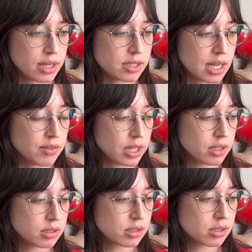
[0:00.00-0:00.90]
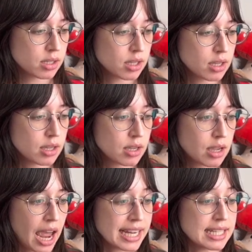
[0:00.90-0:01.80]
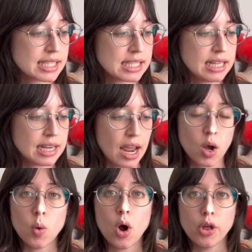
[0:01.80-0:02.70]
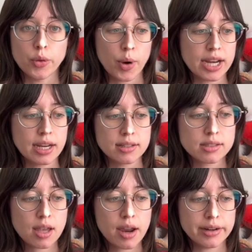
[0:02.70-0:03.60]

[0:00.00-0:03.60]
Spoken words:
savings, I can see now on the right-hand side,